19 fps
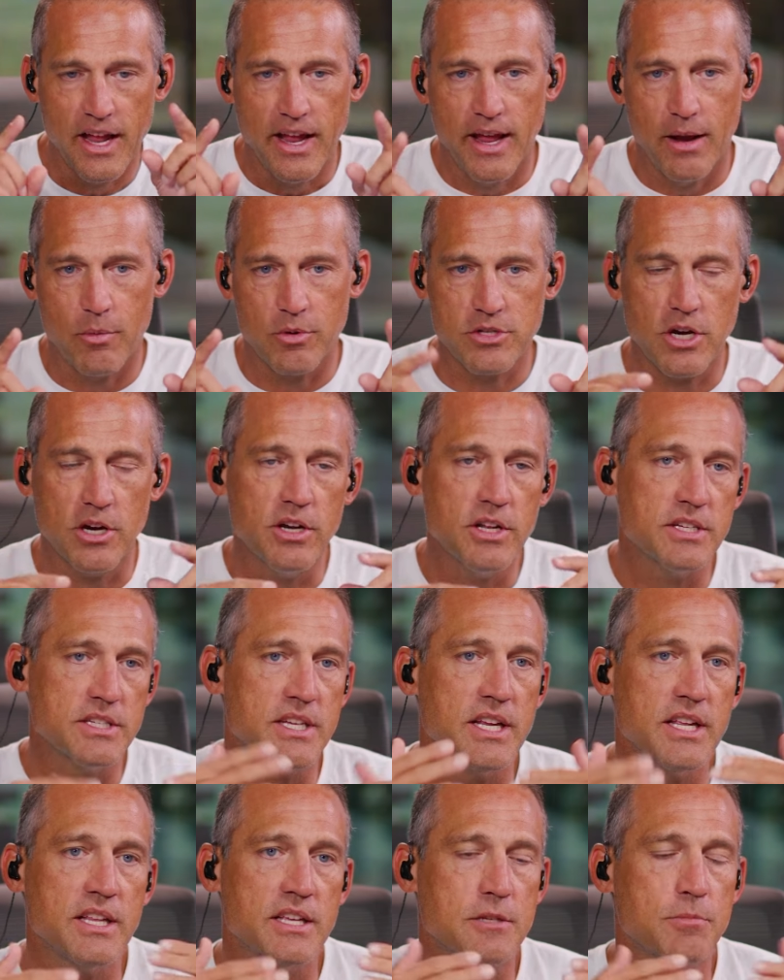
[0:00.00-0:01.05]
And we're starting to
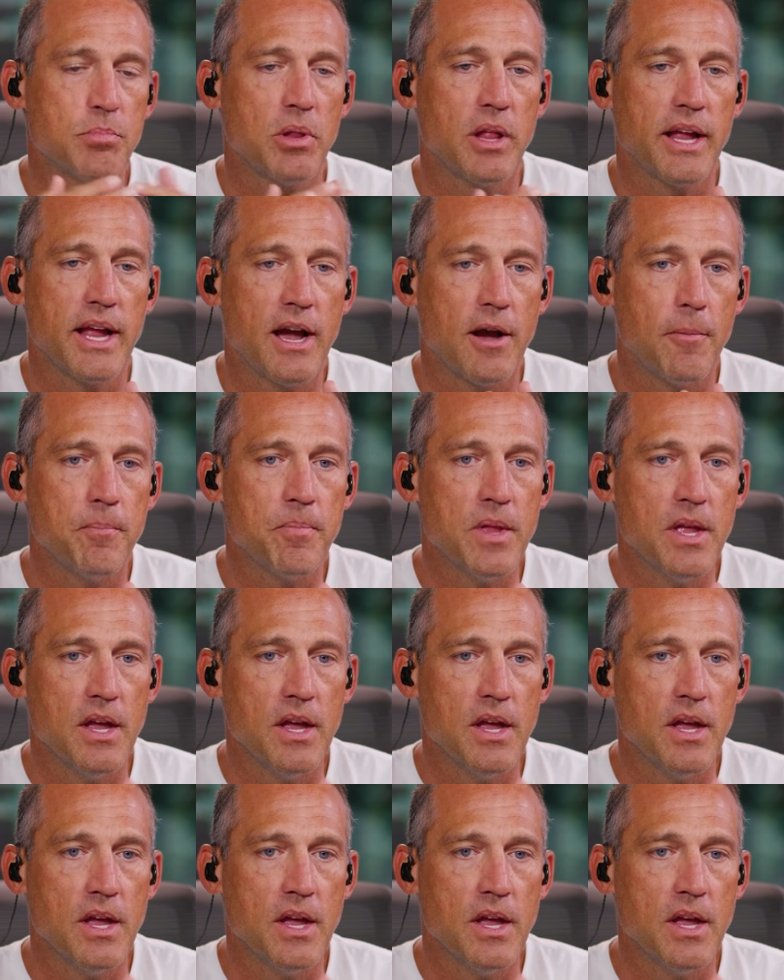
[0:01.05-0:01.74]
see this play out